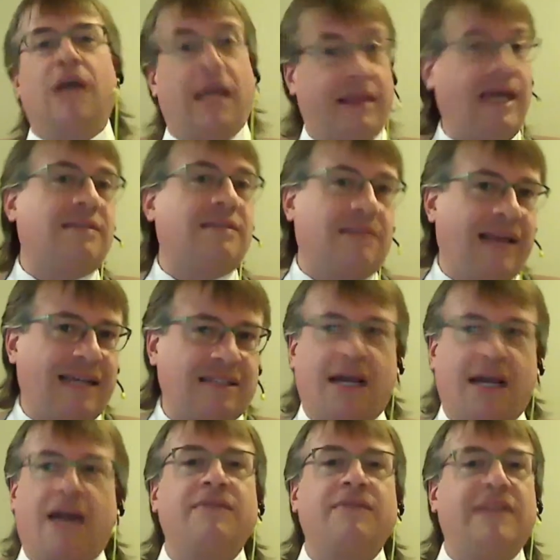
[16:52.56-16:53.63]
And that's
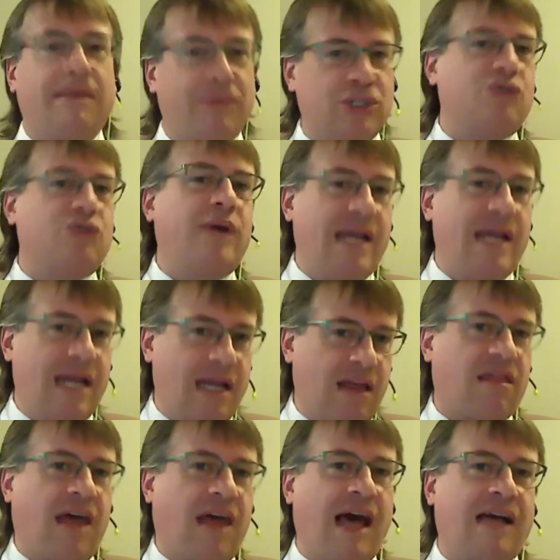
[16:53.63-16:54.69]
kind of demonstrating
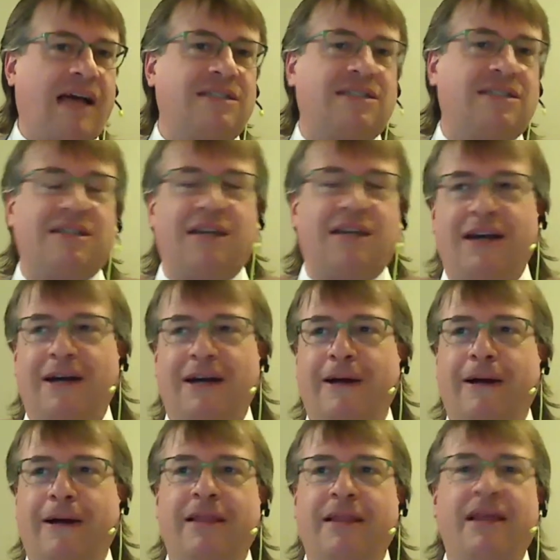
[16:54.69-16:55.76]
that
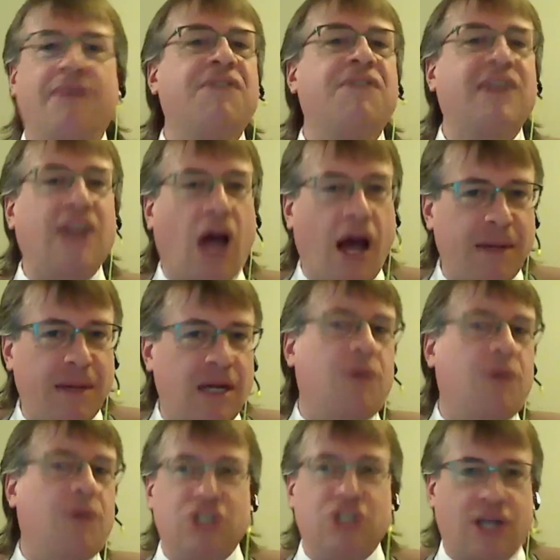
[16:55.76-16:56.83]

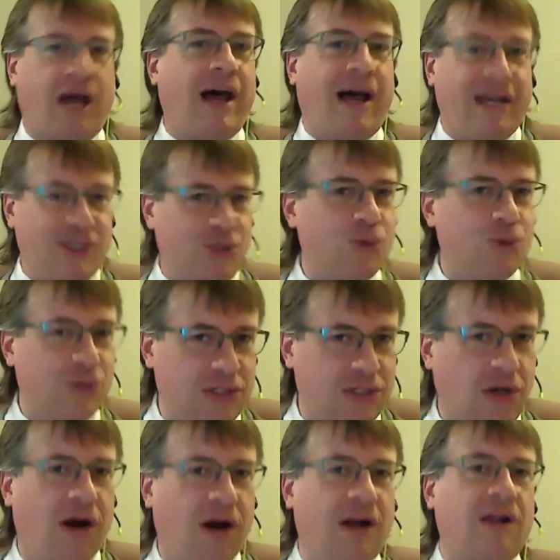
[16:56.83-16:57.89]
phenomena, which I do
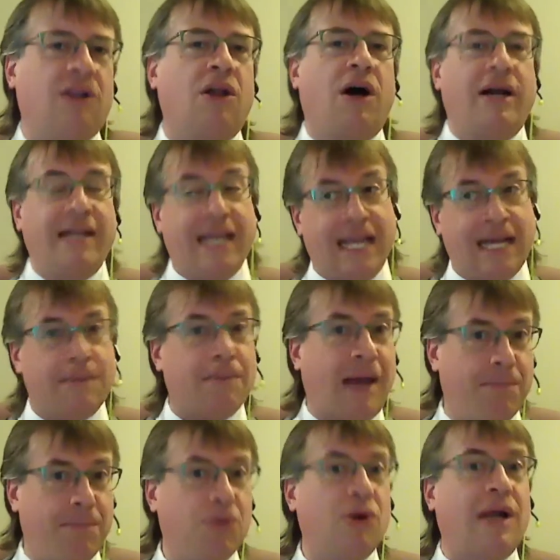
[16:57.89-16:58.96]
talk a lot in
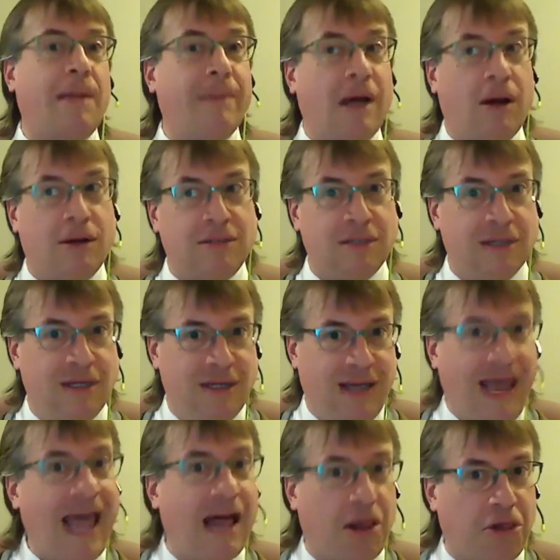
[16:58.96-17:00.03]
my book about
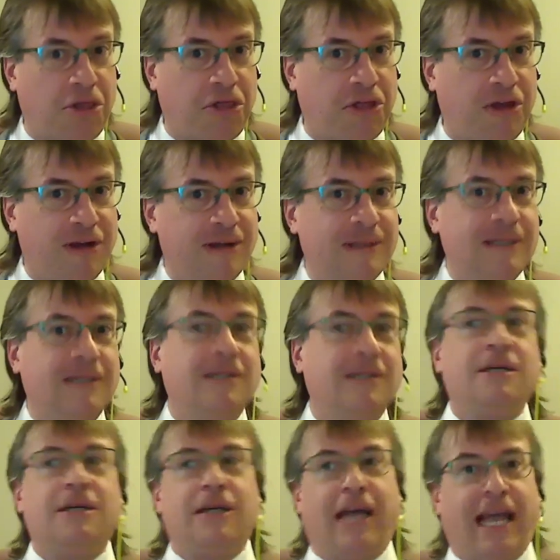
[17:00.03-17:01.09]
health
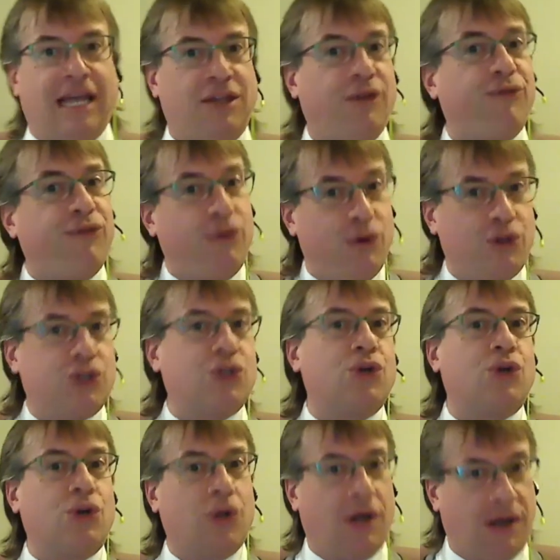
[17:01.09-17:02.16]
and the
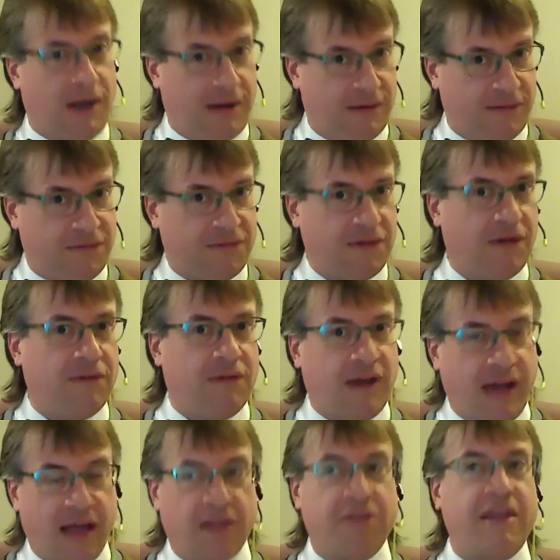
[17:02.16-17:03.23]
future of
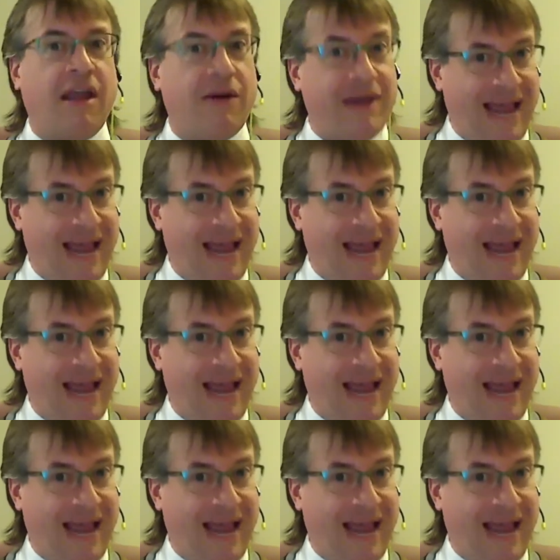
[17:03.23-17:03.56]
healthcare and